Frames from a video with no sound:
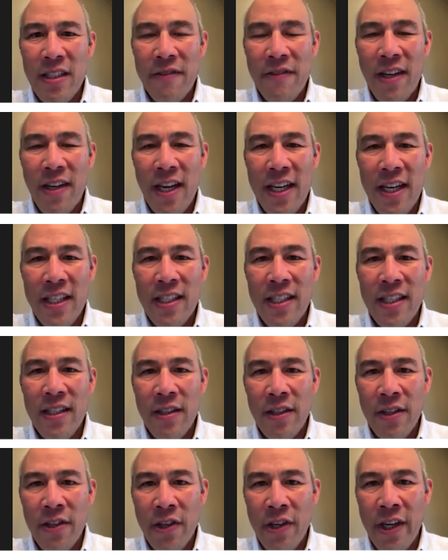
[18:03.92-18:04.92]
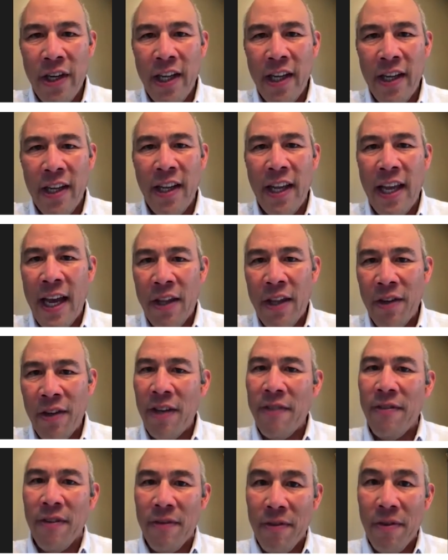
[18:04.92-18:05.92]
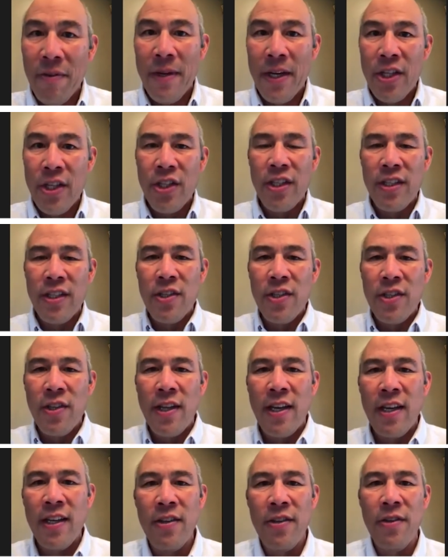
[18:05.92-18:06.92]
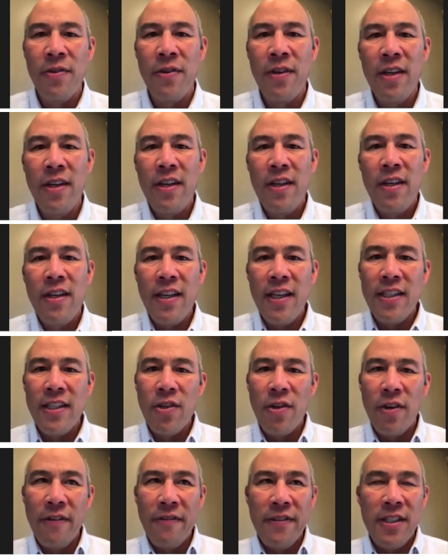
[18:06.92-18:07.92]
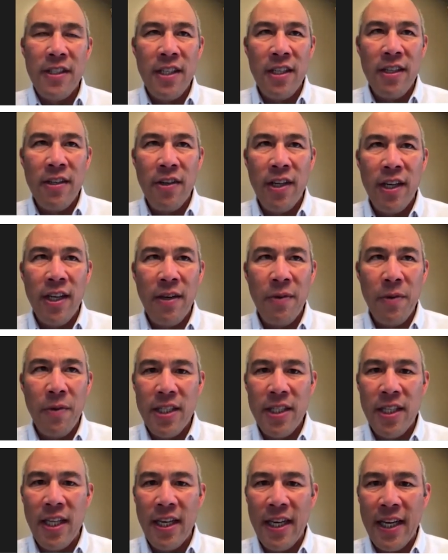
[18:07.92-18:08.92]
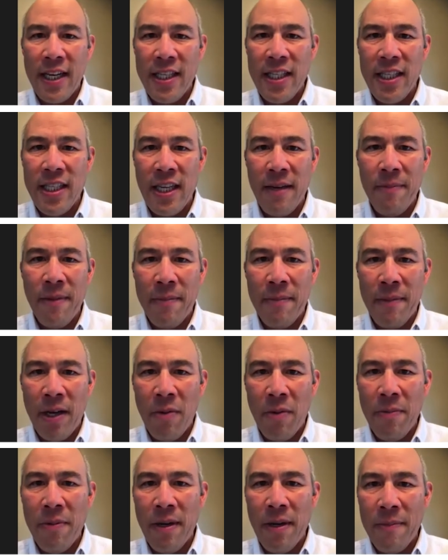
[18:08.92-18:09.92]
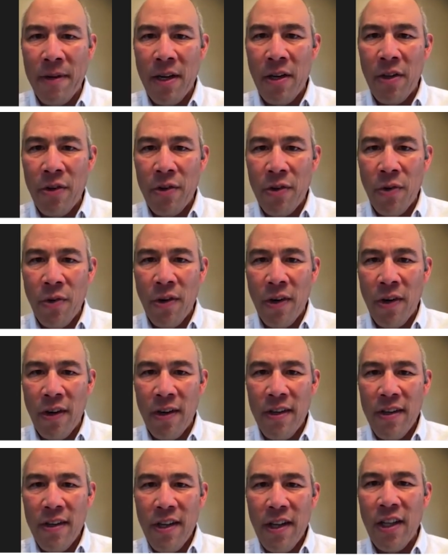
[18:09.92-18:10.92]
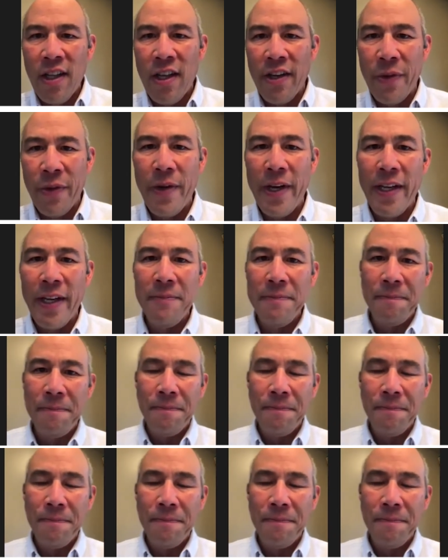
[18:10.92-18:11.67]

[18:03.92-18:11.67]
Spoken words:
of constant learning and gathering of information so that you can sort of see, okay, what's the next step that might open up another door along the way.